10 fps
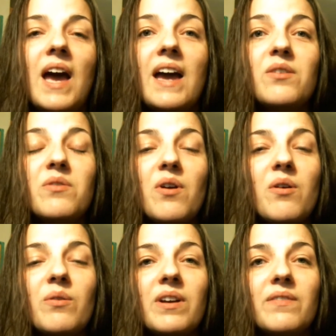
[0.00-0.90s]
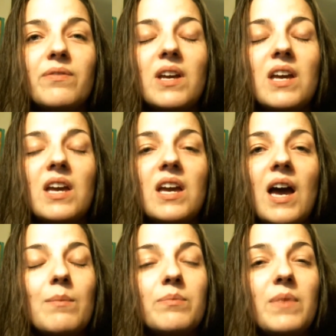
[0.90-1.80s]
don't know if
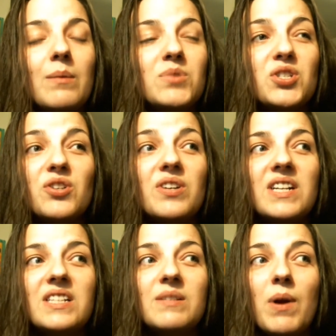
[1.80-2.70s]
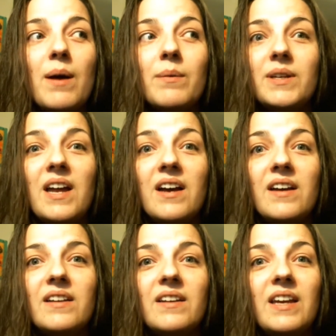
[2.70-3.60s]
I'm sure it's probably
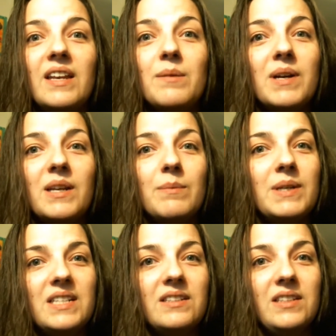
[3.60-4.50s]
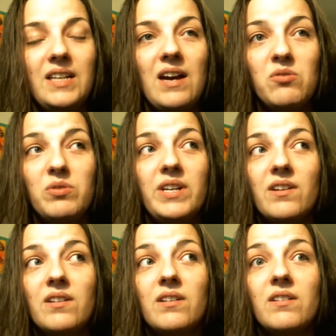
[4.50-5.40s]
not anybody but Dylan out
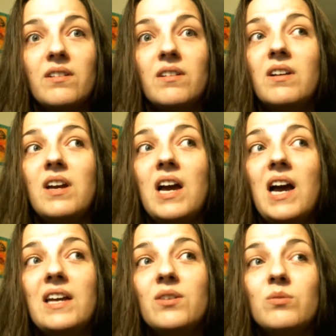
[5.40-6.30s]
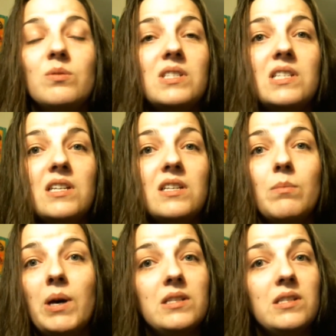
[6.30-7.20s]
here. I don't see the
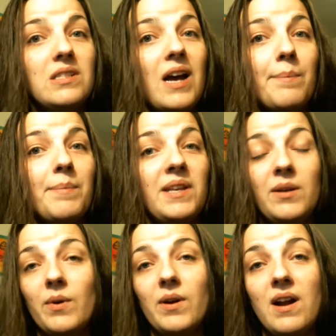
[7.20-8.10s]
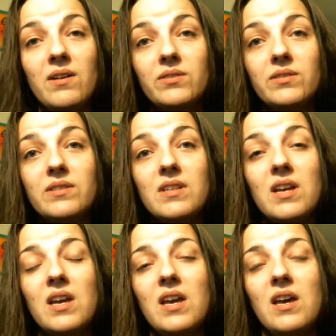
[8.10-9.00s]
bus stop anywhere else
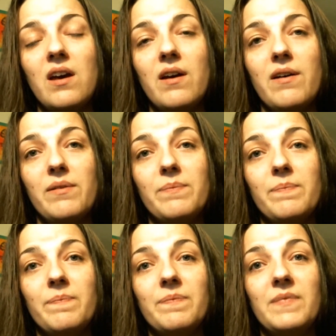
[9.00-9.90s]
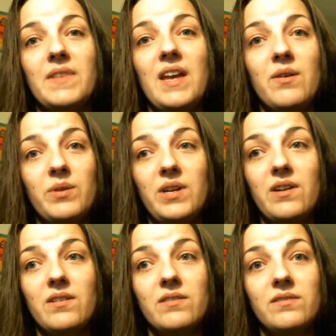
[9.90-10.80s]
out
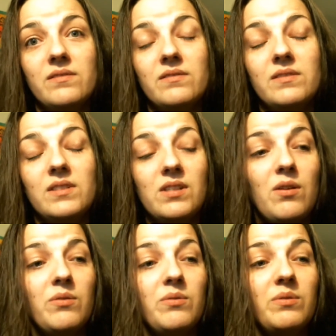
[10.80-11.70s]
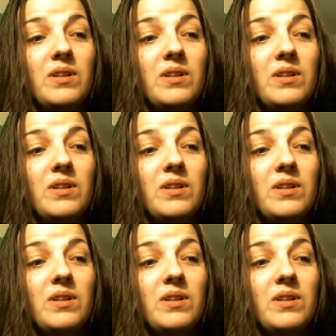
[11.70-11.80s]
here. So